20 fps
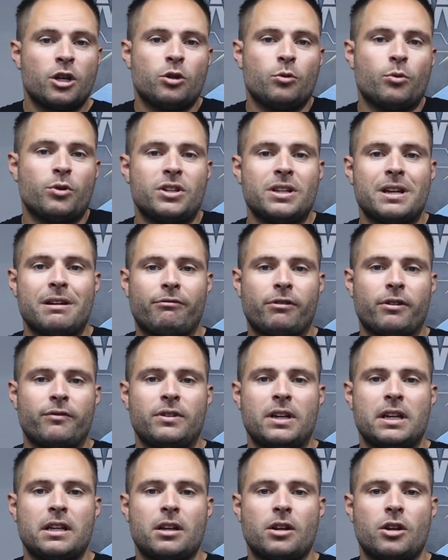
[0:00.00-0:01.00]
you would never have
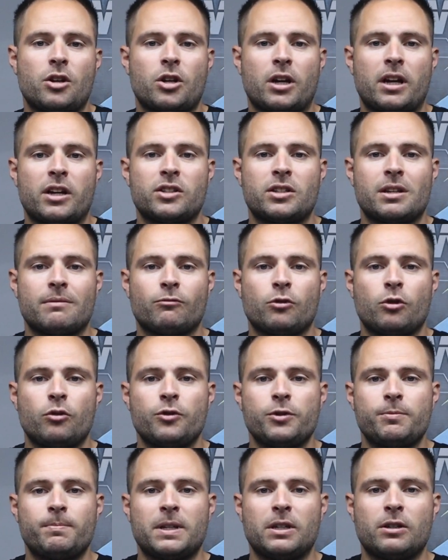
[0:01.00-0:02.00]
needed to change them
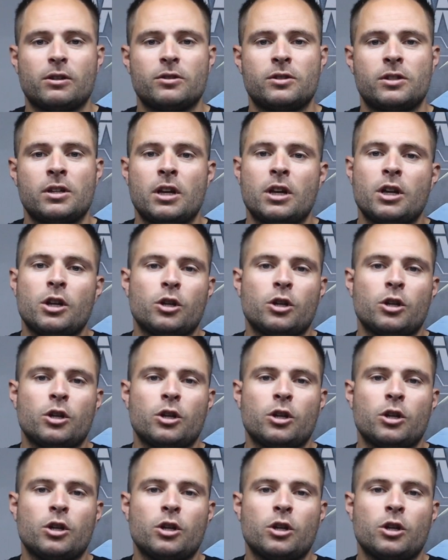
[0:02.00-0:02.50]
rules because